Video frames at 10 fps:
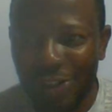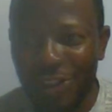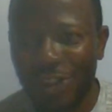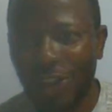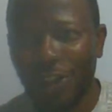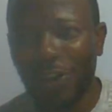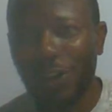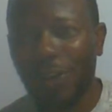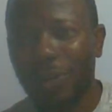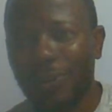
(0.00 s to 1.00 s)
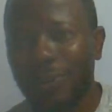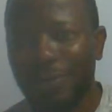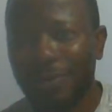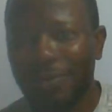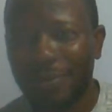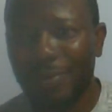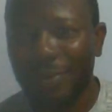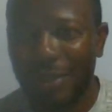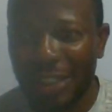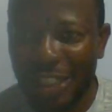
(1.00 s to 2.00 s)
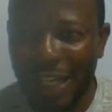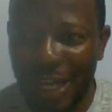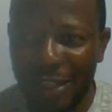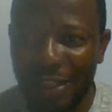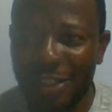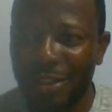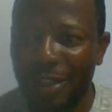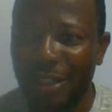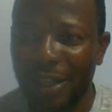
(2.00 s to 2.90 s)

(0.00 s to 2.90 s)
So Chan is not